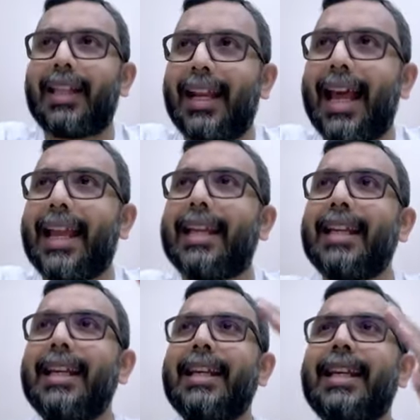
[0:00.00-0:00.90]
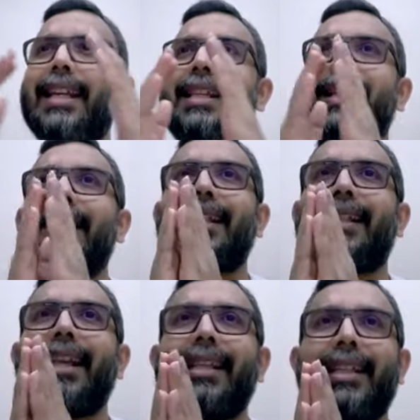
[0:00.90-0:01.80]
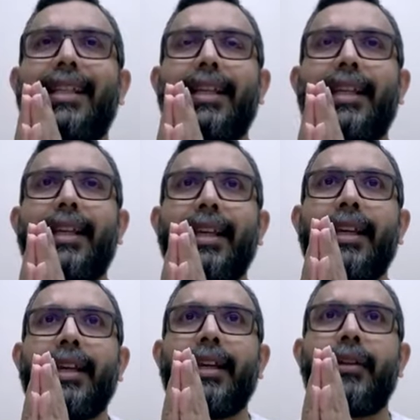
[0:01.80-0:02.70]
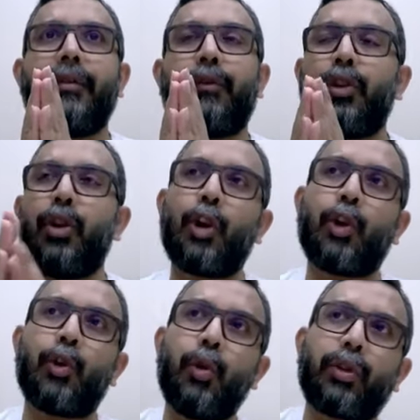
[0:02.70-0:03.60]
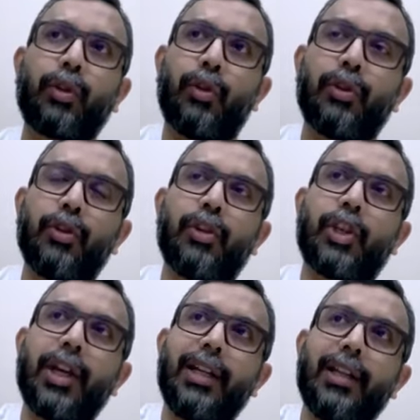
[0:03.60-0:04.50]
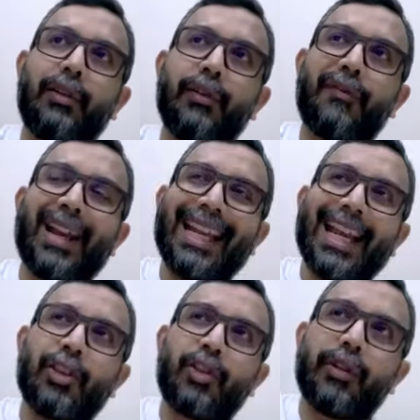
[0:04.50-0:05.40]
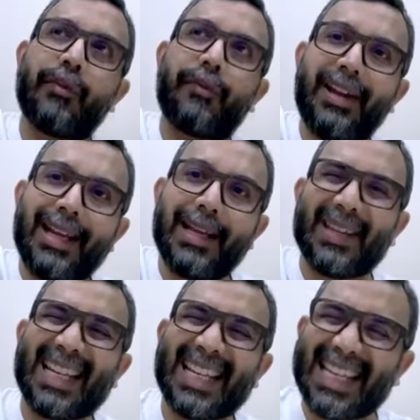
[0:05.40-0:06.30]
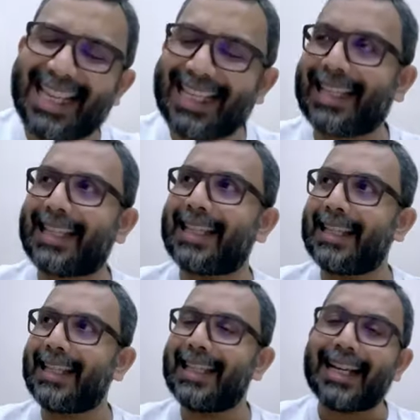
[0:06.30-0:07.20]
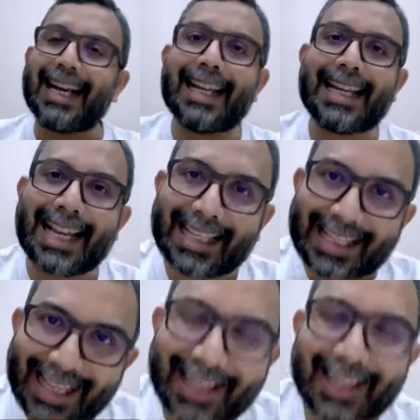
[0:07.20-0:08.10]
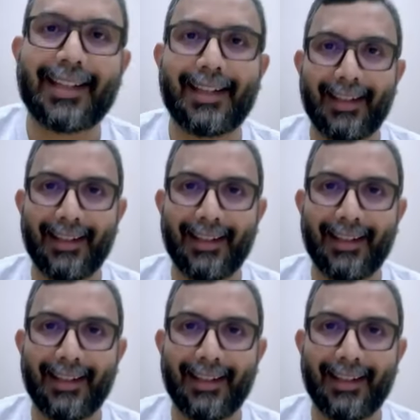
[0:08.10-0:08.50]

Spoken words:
the line. It is a necessity for your growth on your journey to financial freedom. It is a necessity.